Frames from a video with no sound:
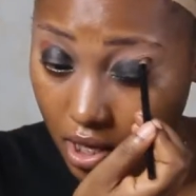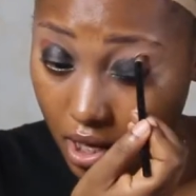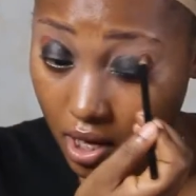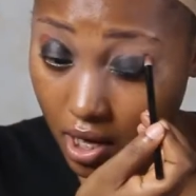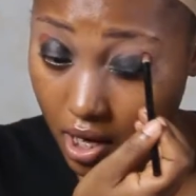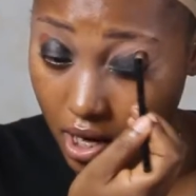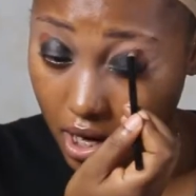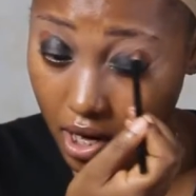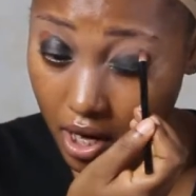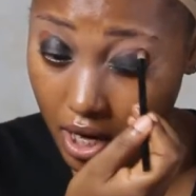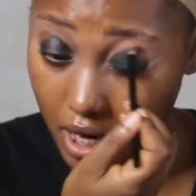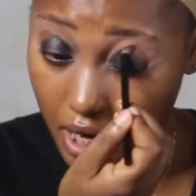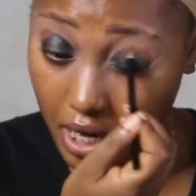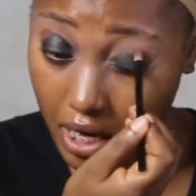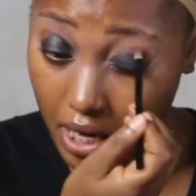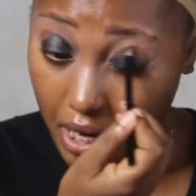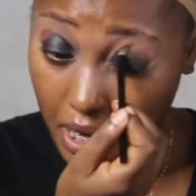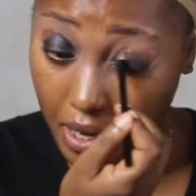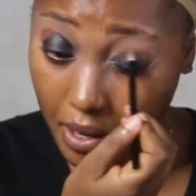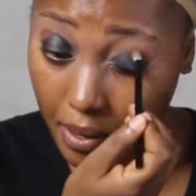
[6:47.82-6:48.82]

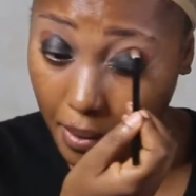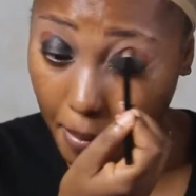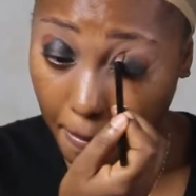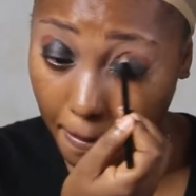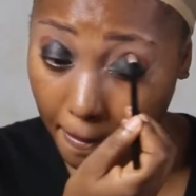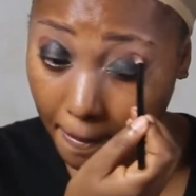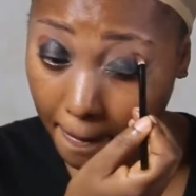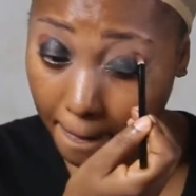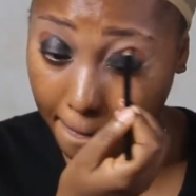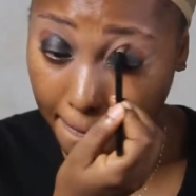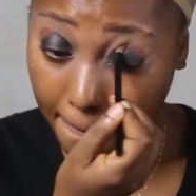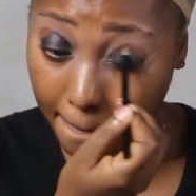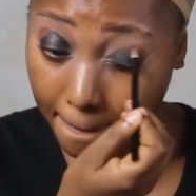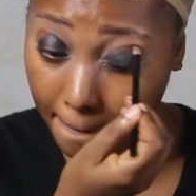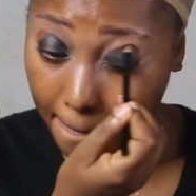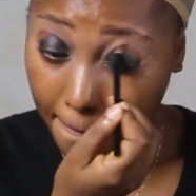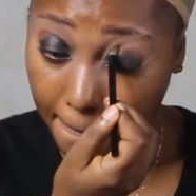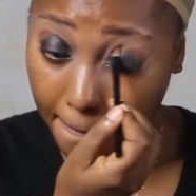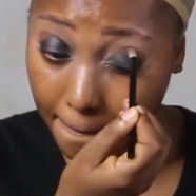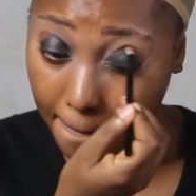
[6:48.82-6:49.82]
here.
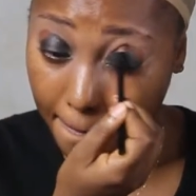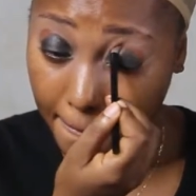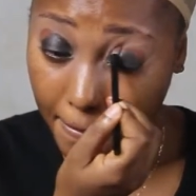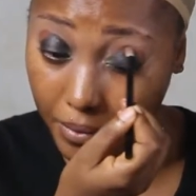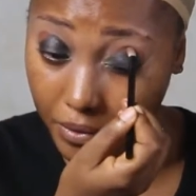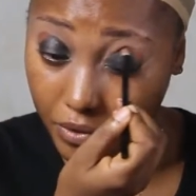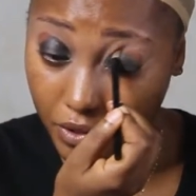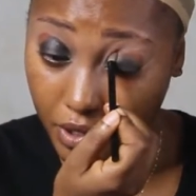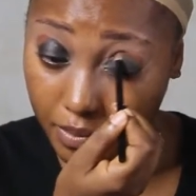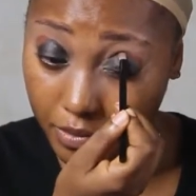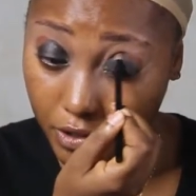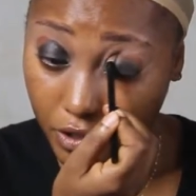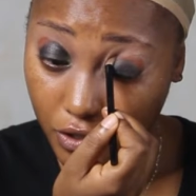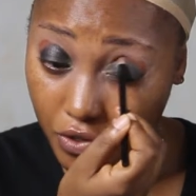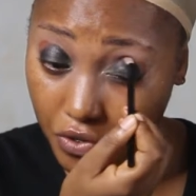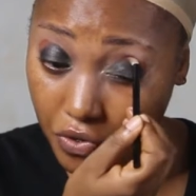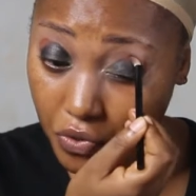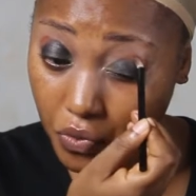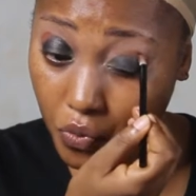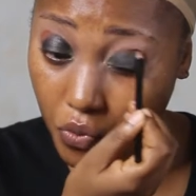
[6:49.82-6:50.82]
So I'm just
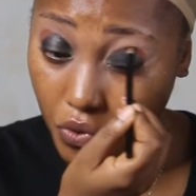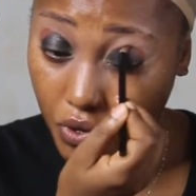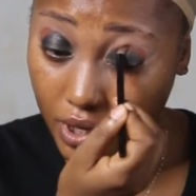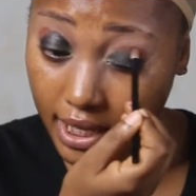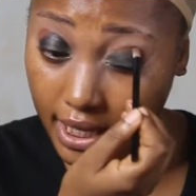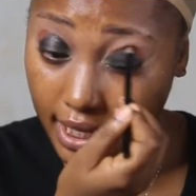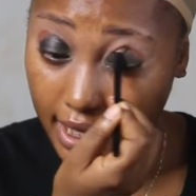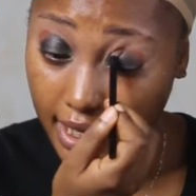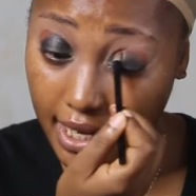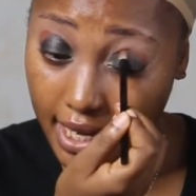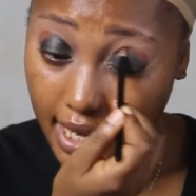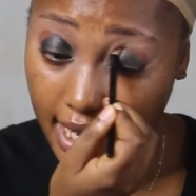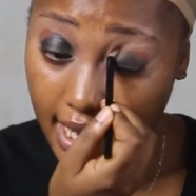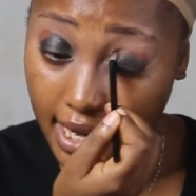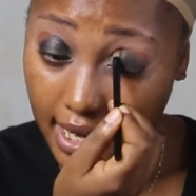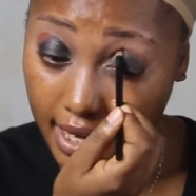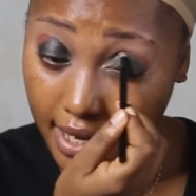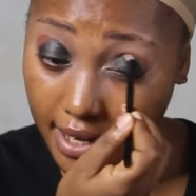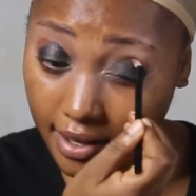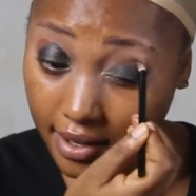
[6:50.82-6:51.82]
going to work it
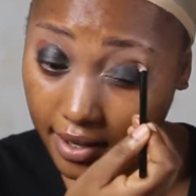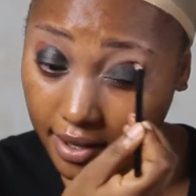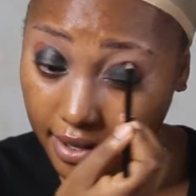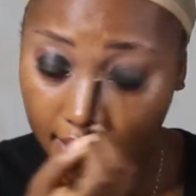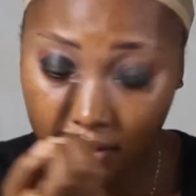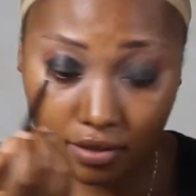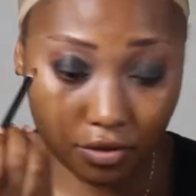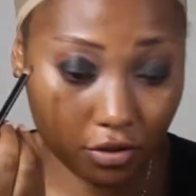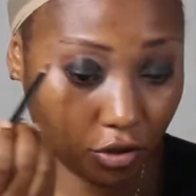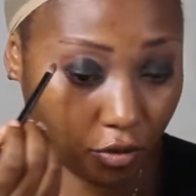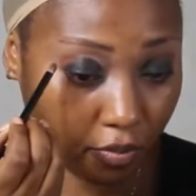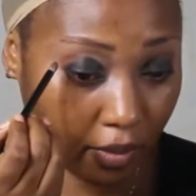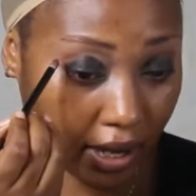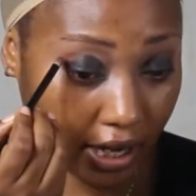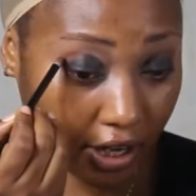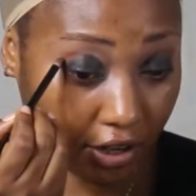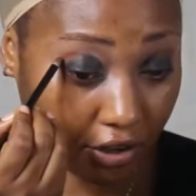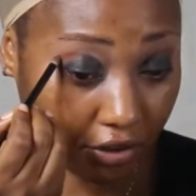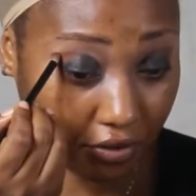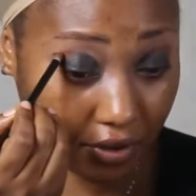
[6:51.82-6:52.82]
in to
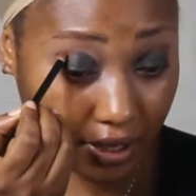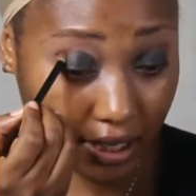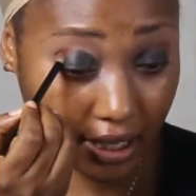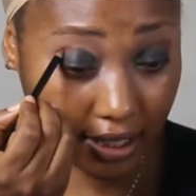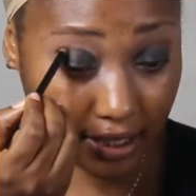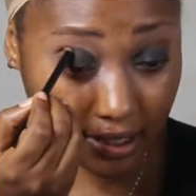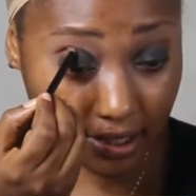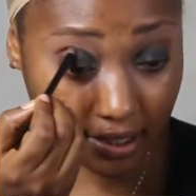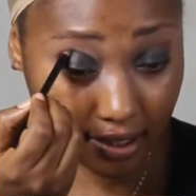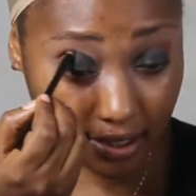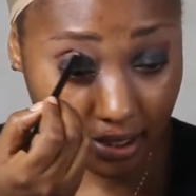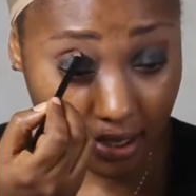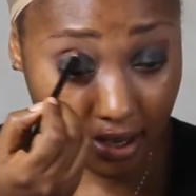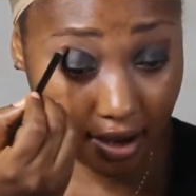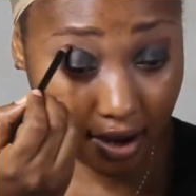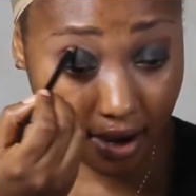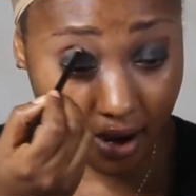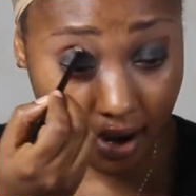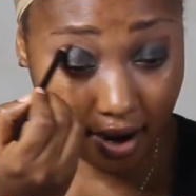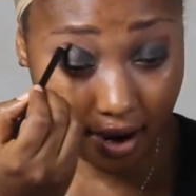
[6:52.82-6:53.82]
my crease.
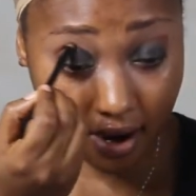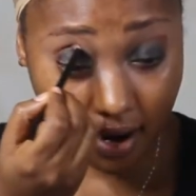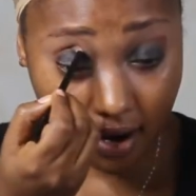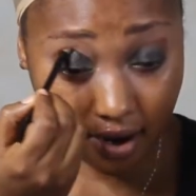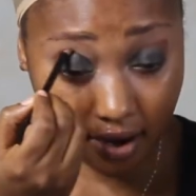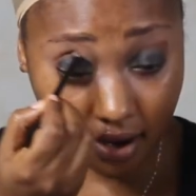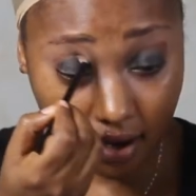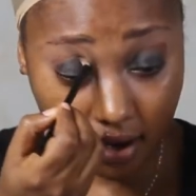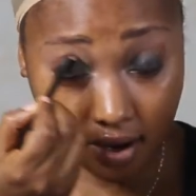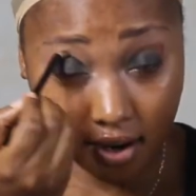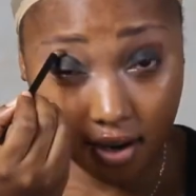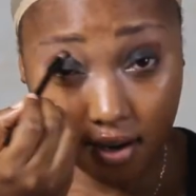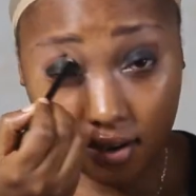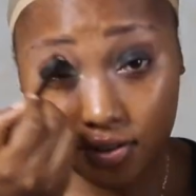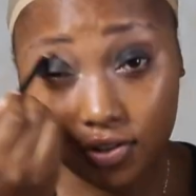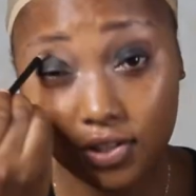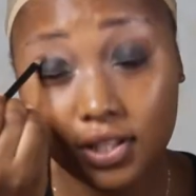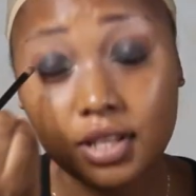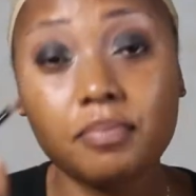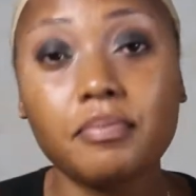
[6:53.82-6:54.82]

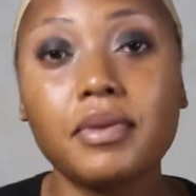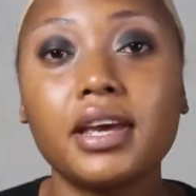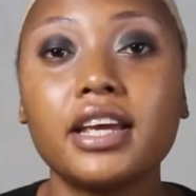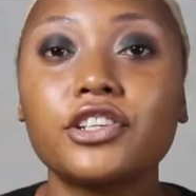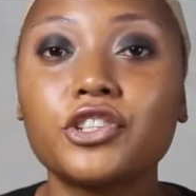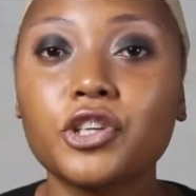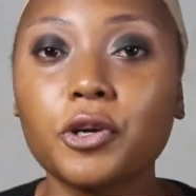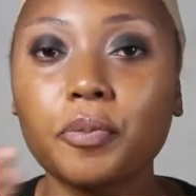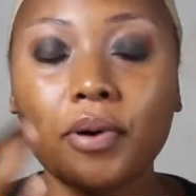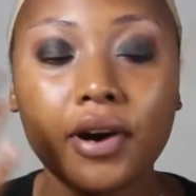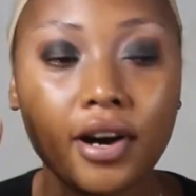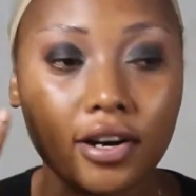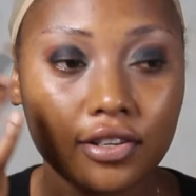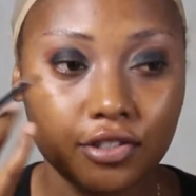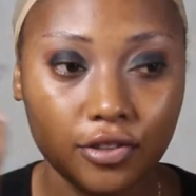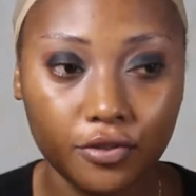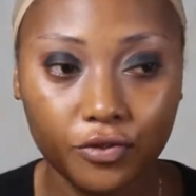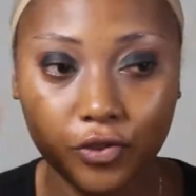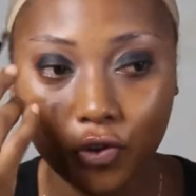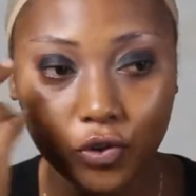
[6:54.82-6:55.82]
So the major
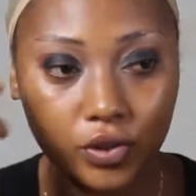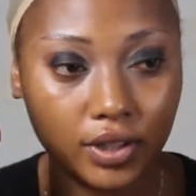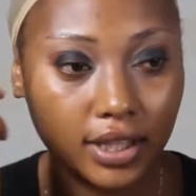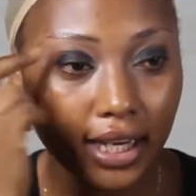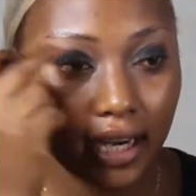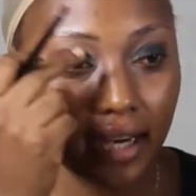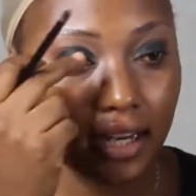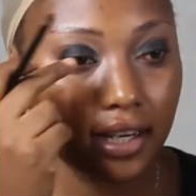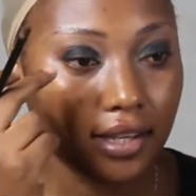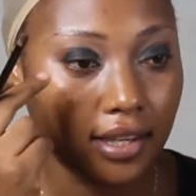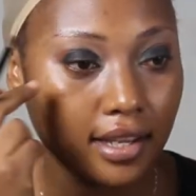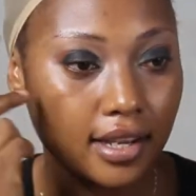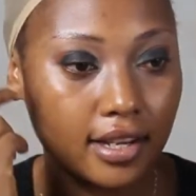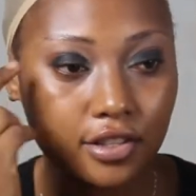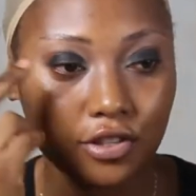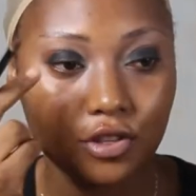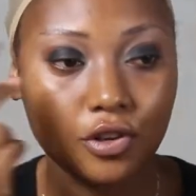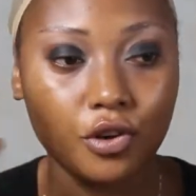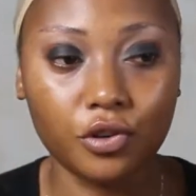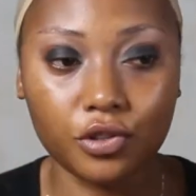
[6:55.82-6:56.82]
part of your line there
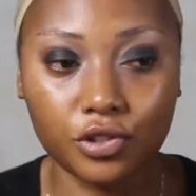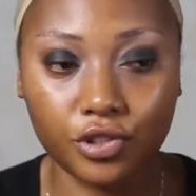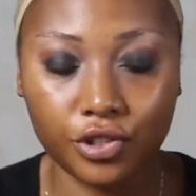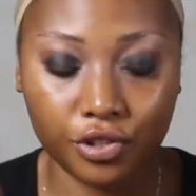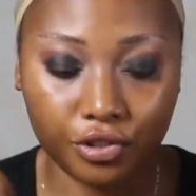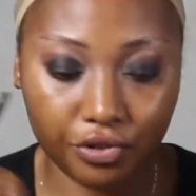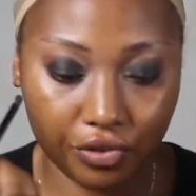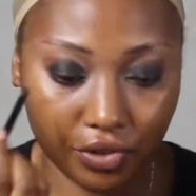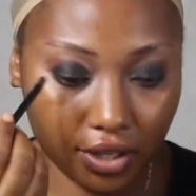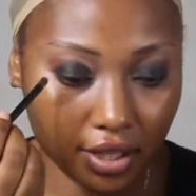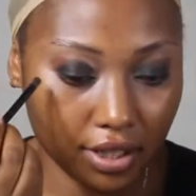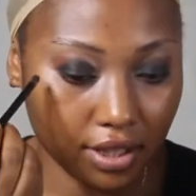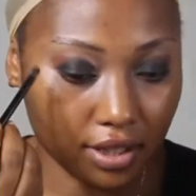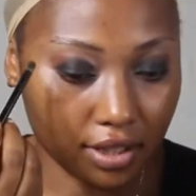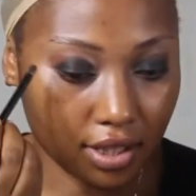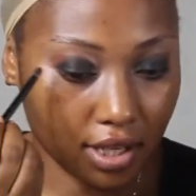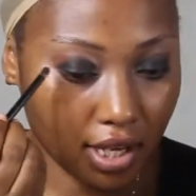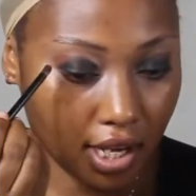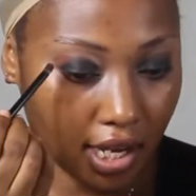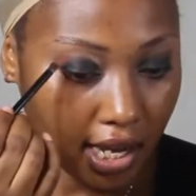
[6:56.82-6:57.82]
is called your
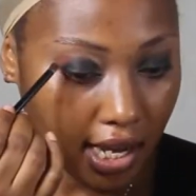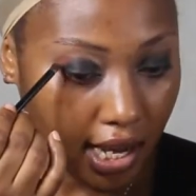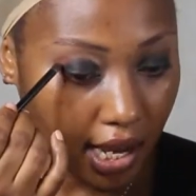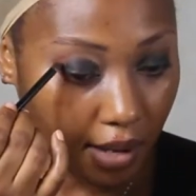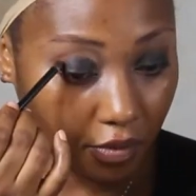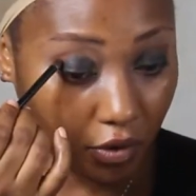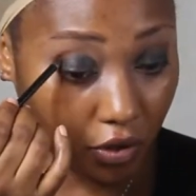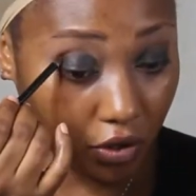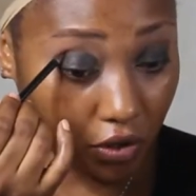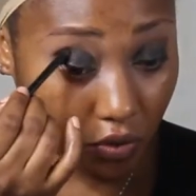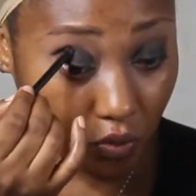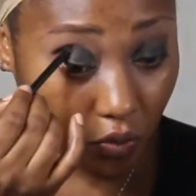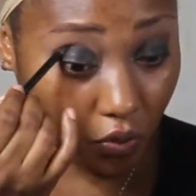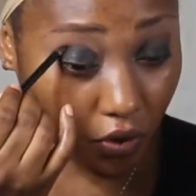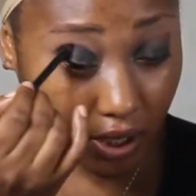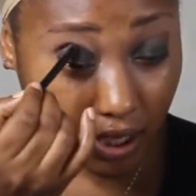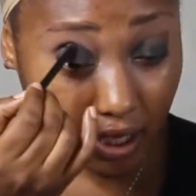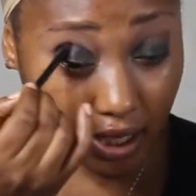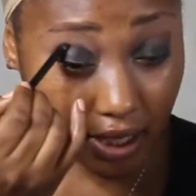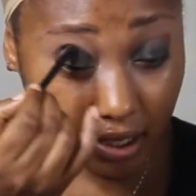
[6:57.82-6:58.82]
crease. I'm going to
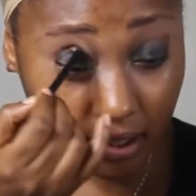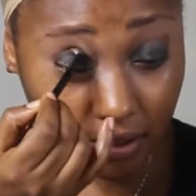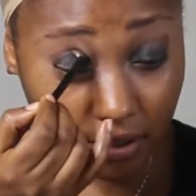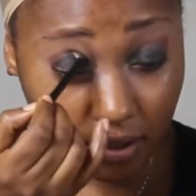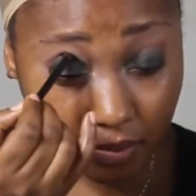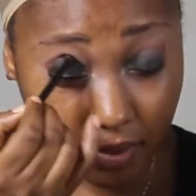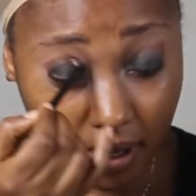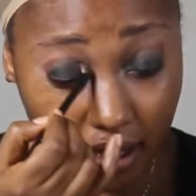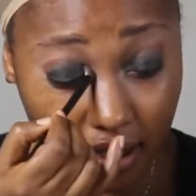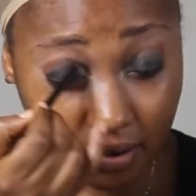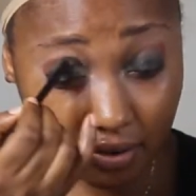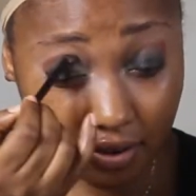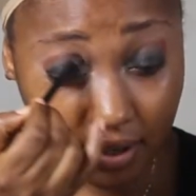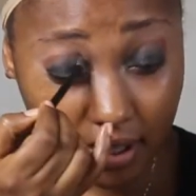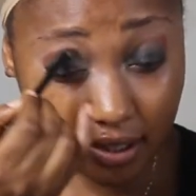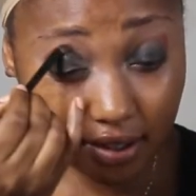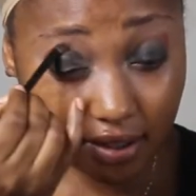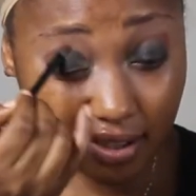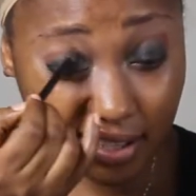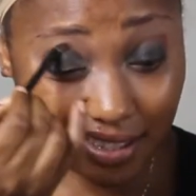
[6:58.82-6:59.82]
work it into my
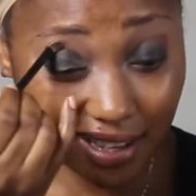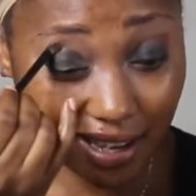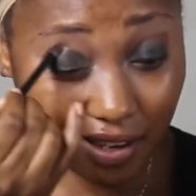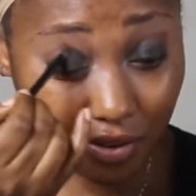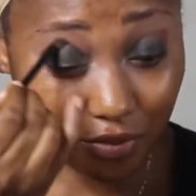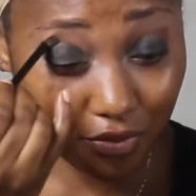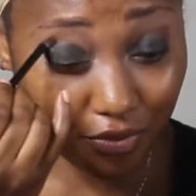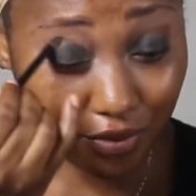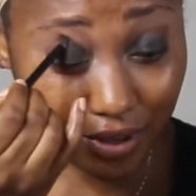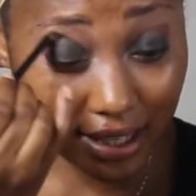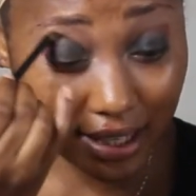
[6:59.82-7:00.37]
crease because I don't